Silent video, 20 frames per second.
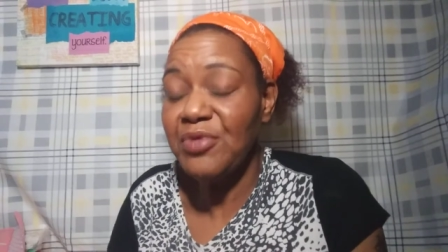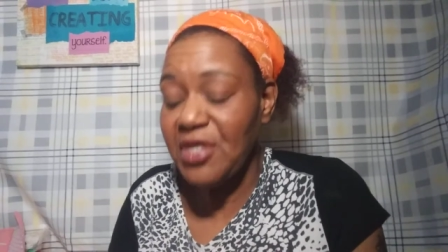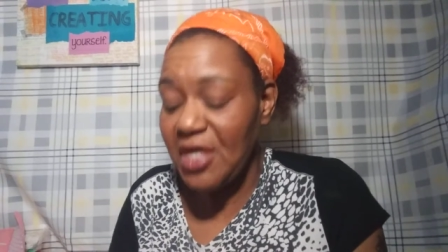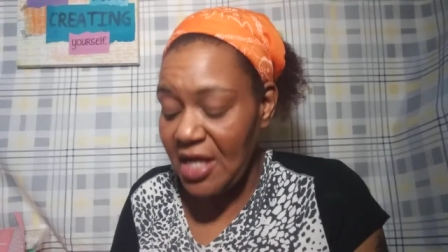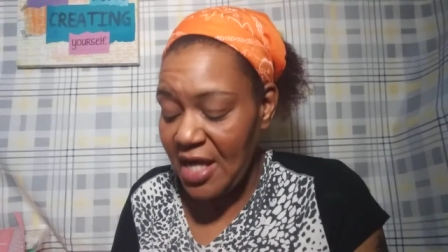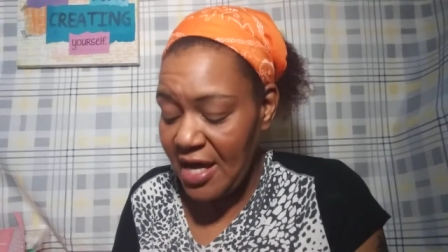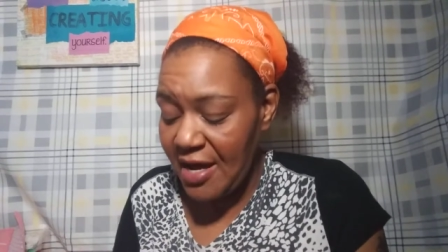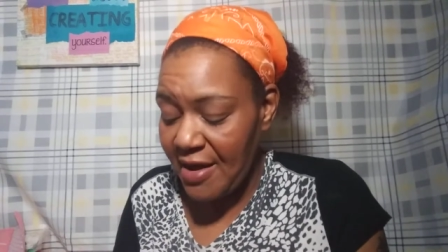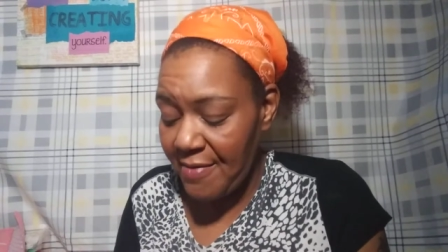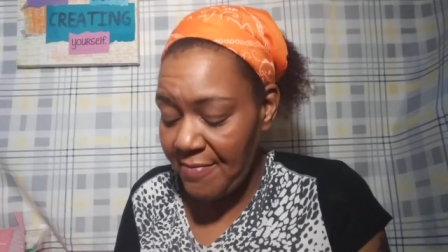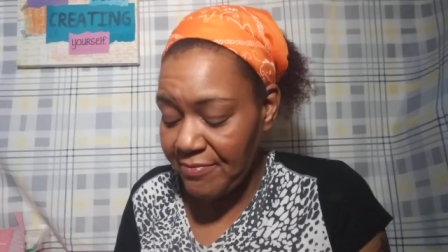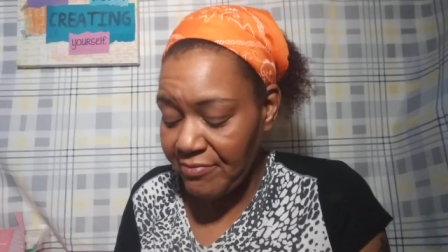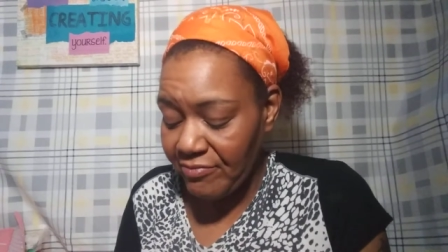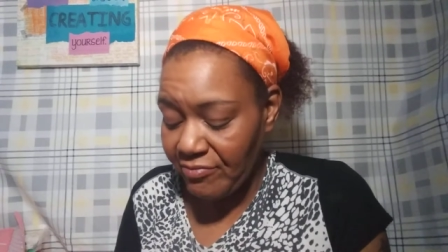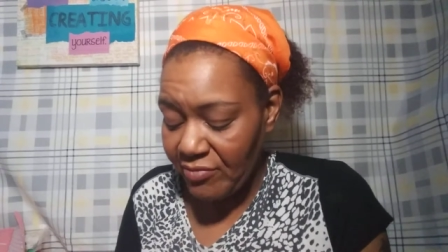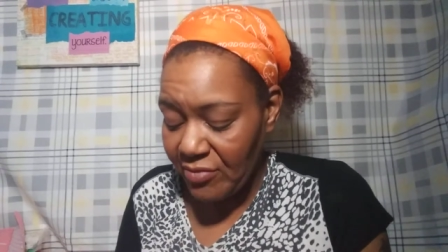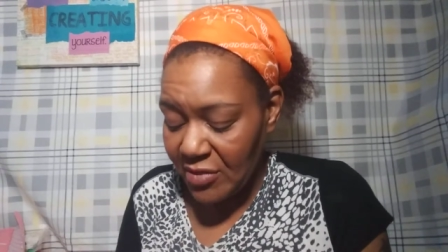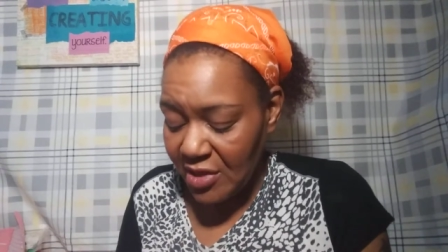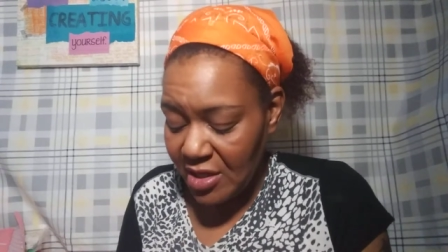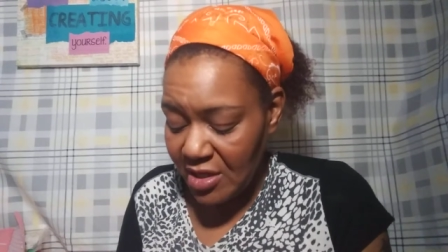the glam
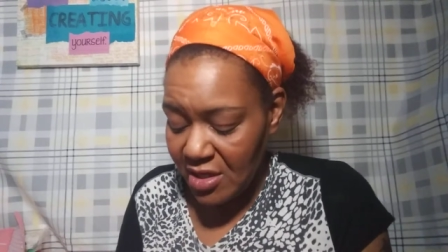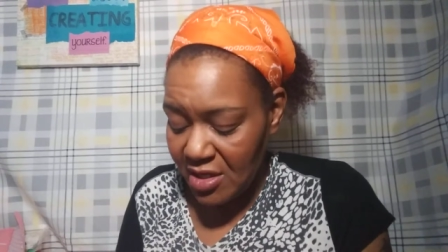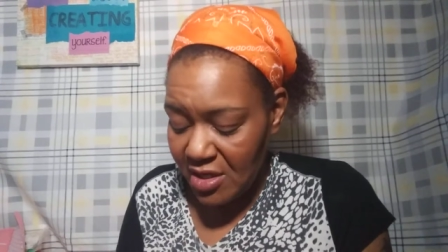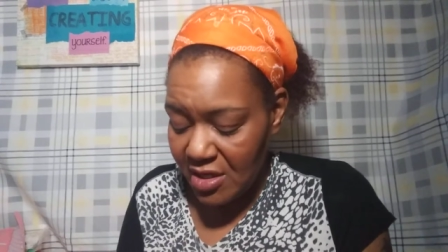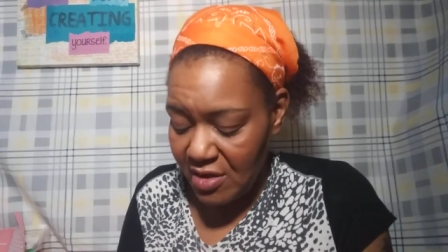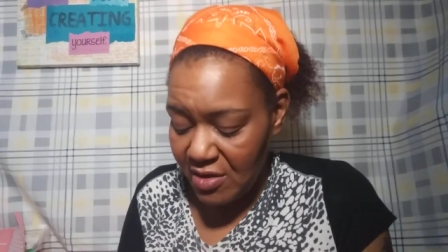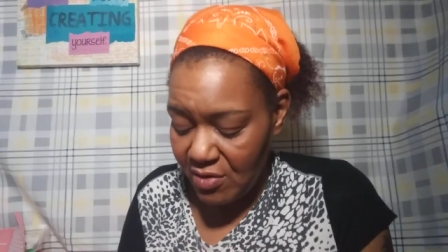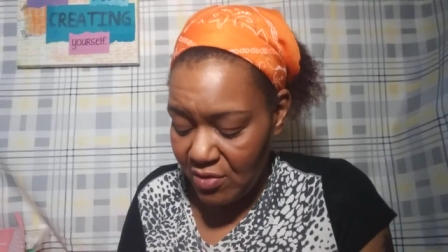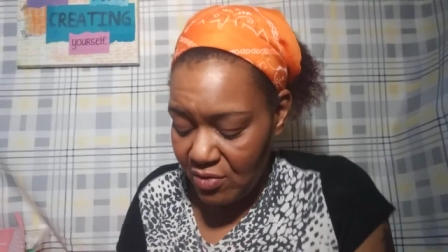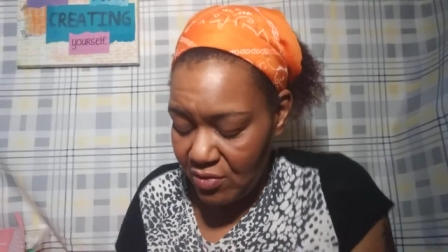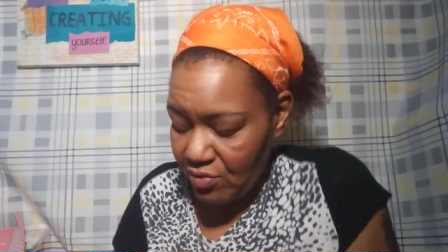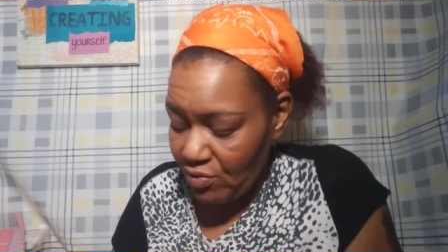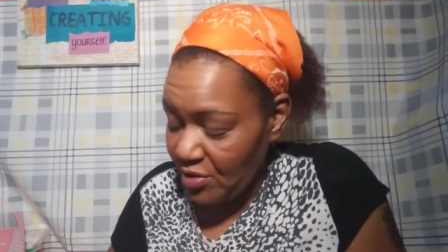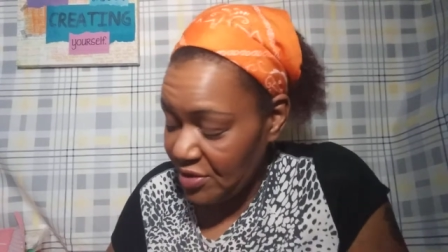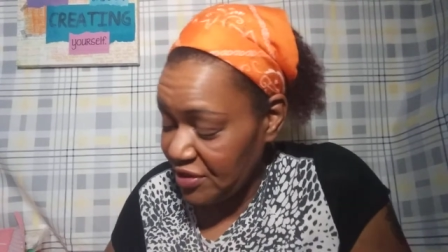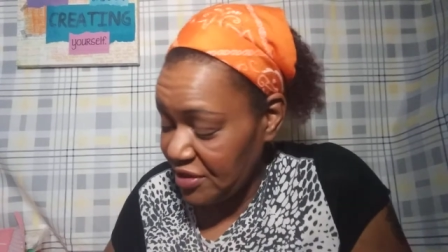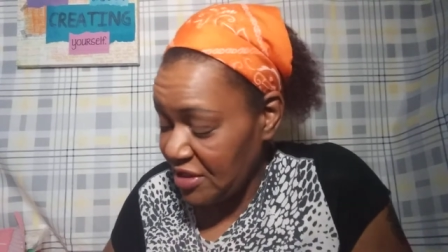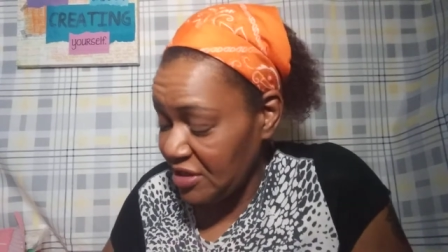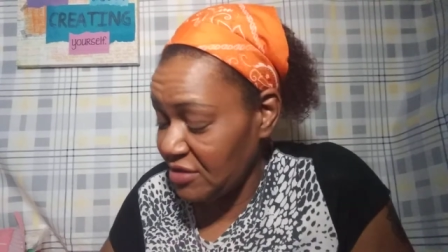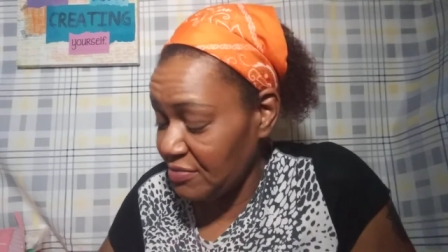
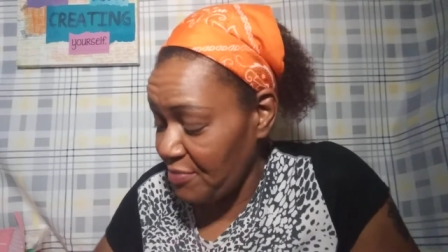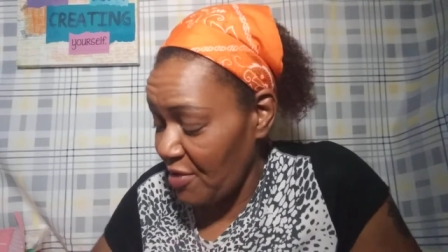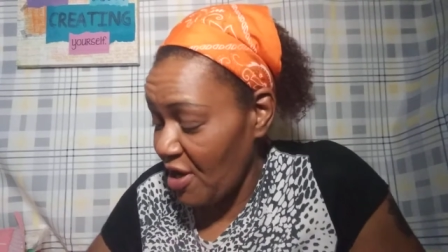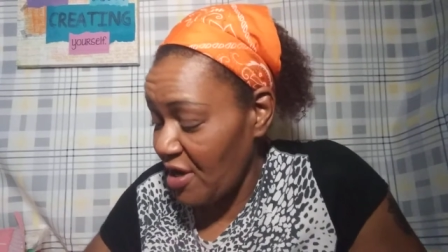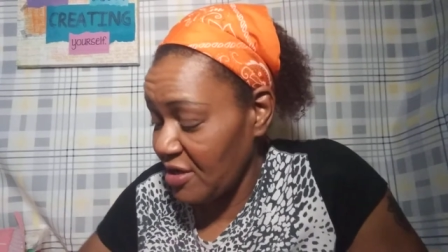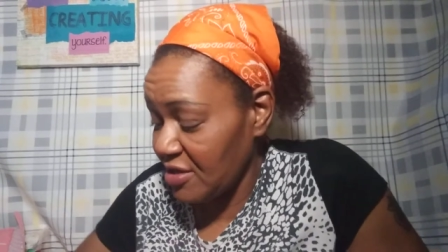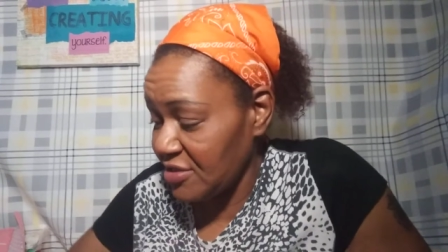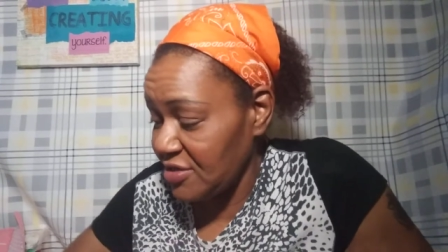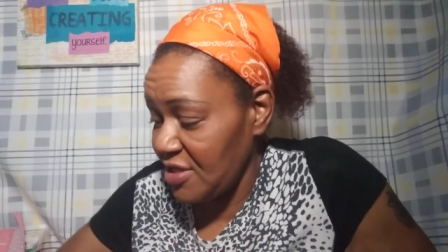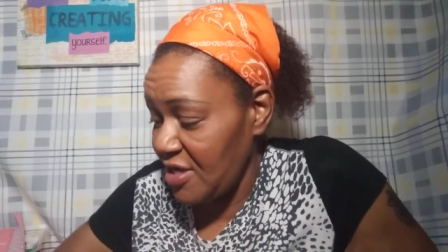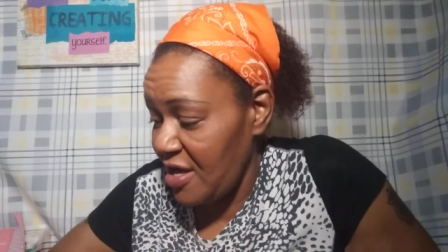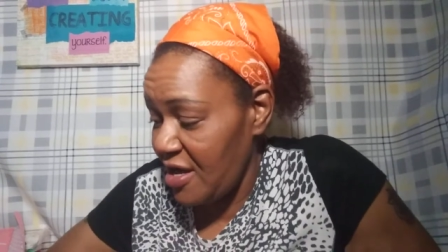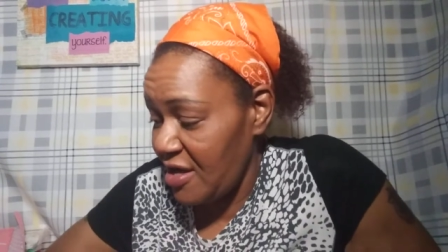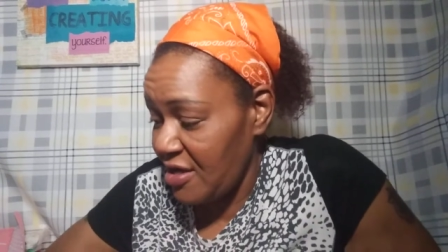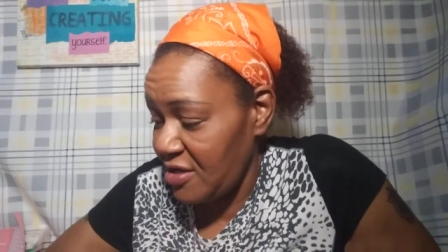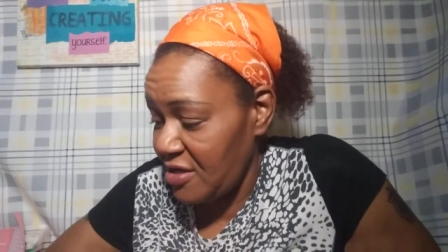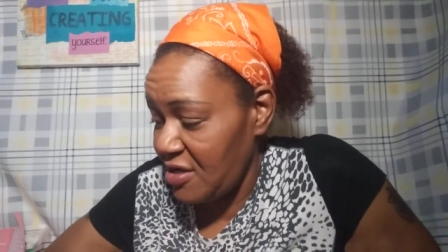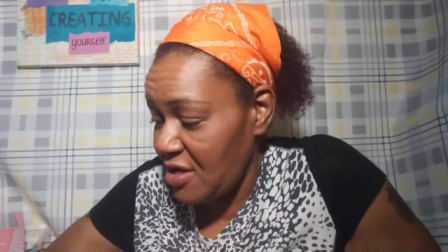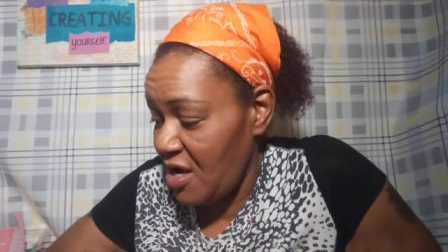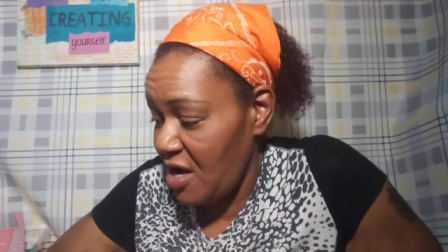with this box.
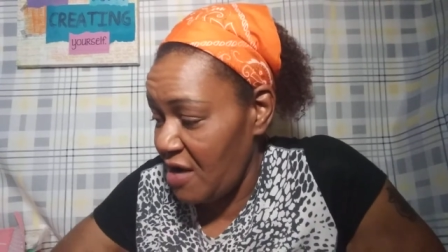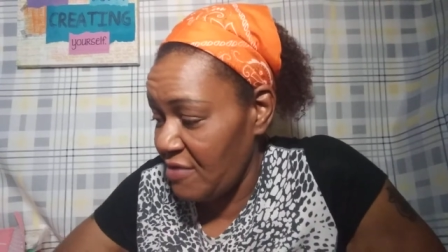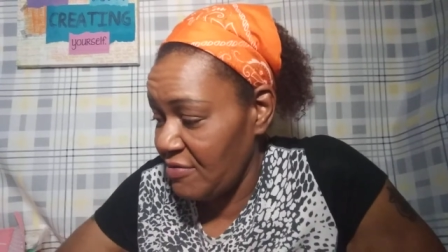And I